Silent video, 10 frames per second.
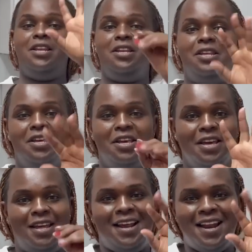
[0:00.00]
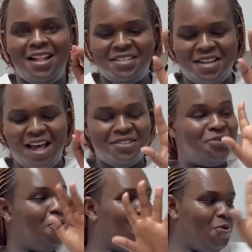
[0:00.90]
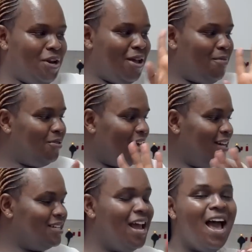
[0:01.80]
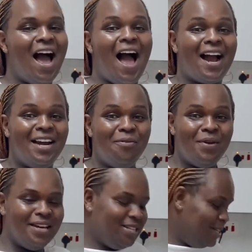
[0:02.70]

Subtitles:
nini ina dance don't worry about that akaniambia